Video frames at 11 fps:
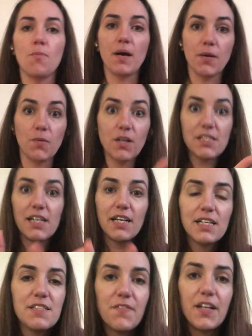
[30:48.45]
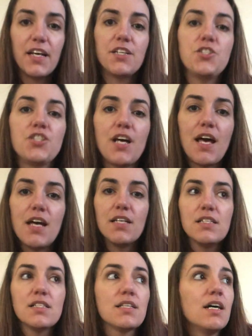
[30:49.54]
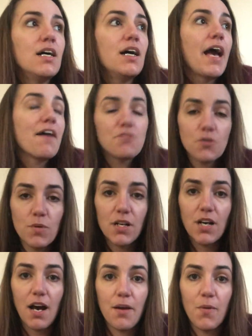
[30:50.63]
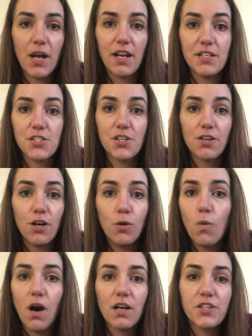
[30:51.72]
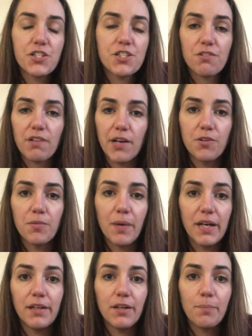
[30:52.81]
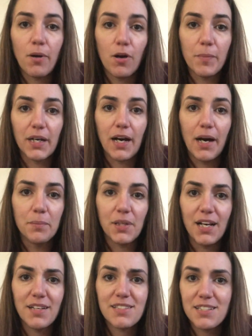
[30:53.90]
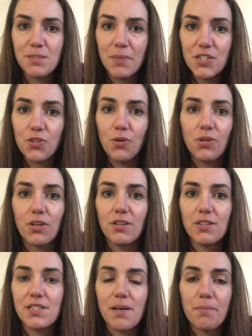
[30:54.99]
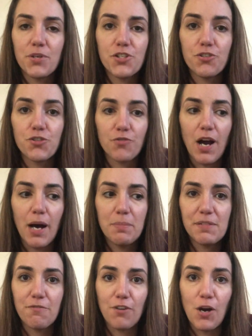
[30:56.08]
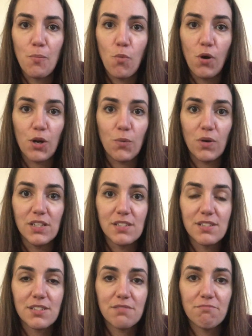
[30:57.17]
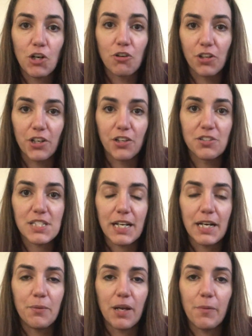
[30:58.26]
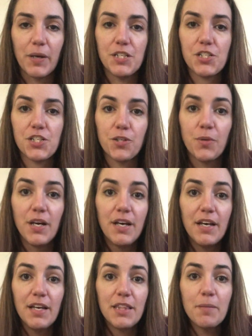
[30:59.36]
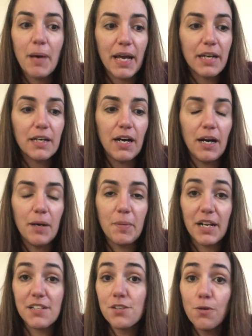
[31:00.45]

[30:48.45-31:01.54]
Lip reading: My workday has finished, and after work, I went and took a walk just around my apartment complex. It's much colder. The temperature dropped from what it was earlier today when I went to the bank. But I took a